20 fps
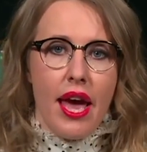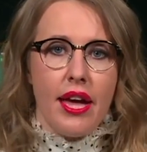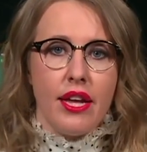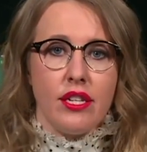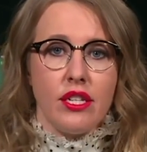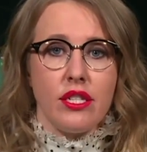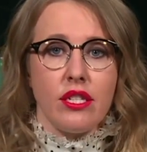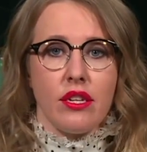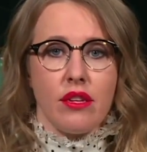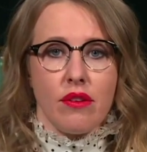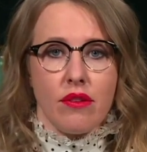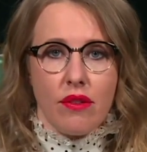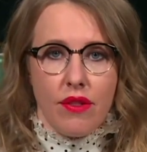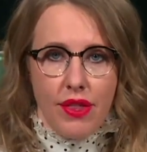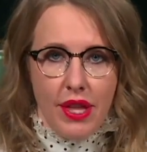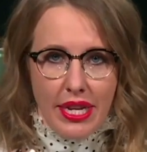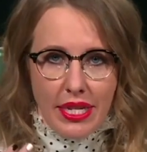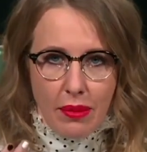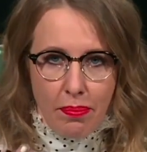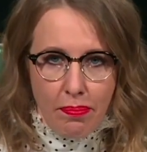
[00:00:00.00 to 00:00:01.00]
and
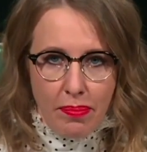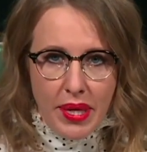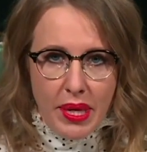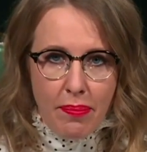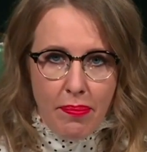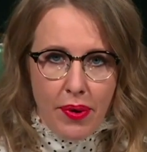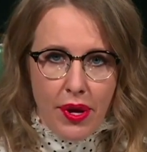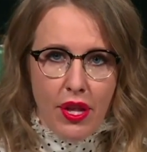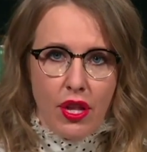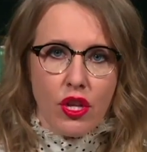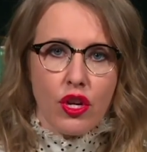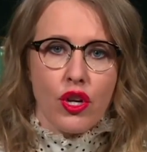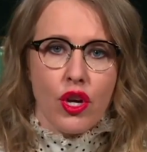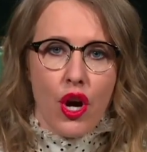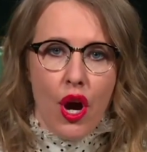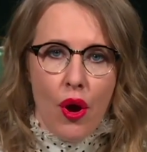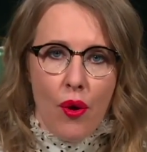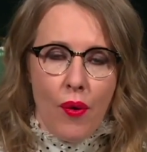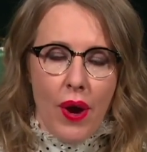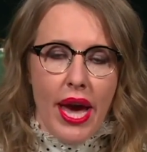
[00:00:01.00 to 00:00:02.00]
that people
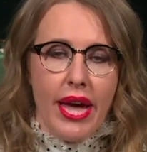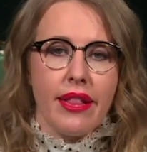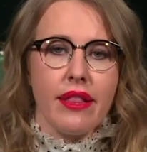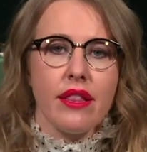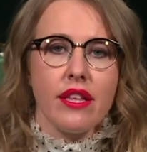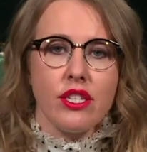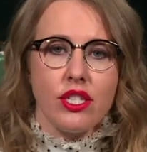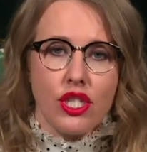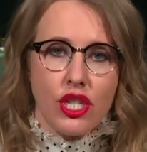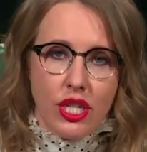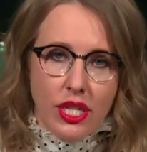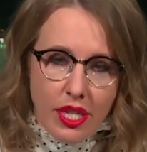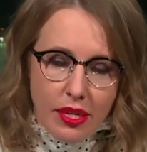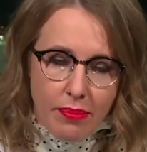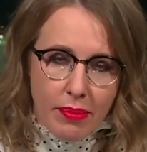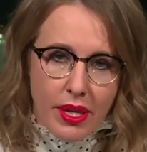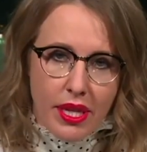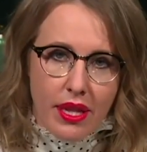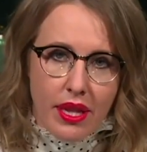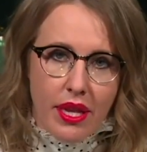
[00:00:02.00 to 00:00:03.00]
go and
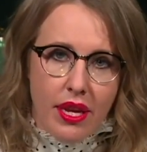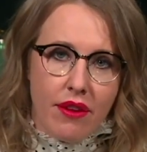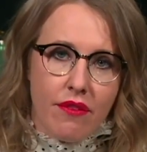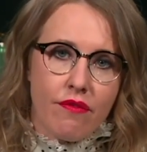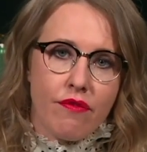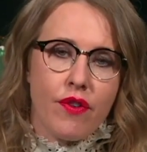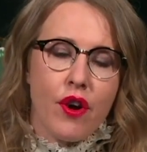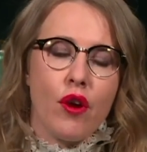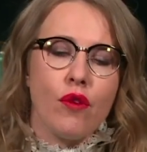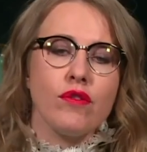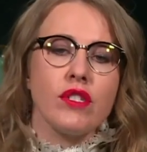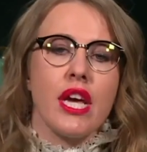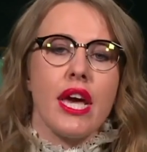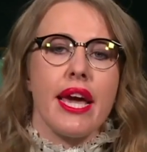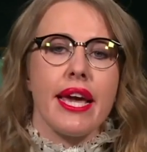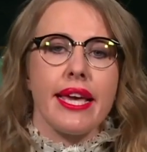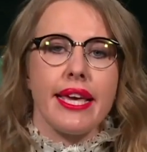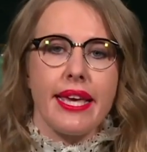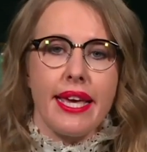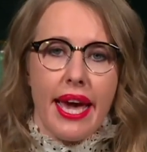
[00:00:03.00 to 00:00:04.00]
legitimately vote
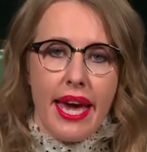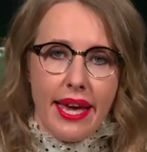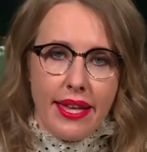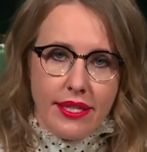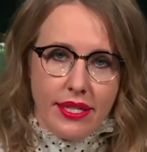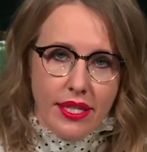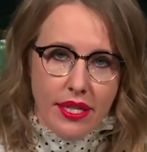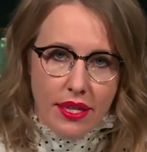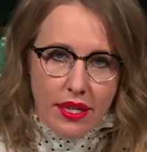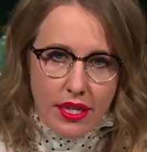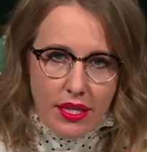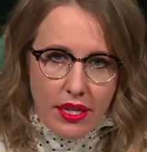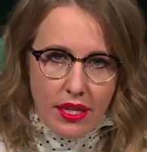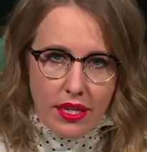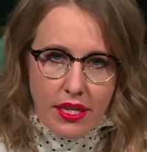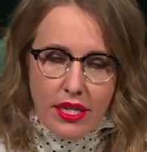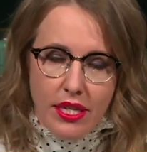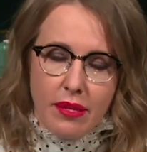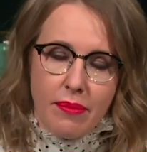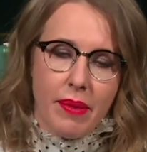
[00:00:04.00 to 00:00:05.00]
against the
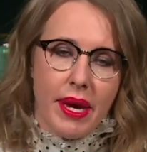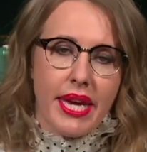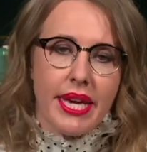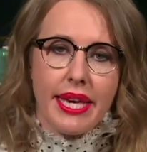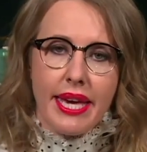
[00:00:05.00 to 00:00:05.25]
system,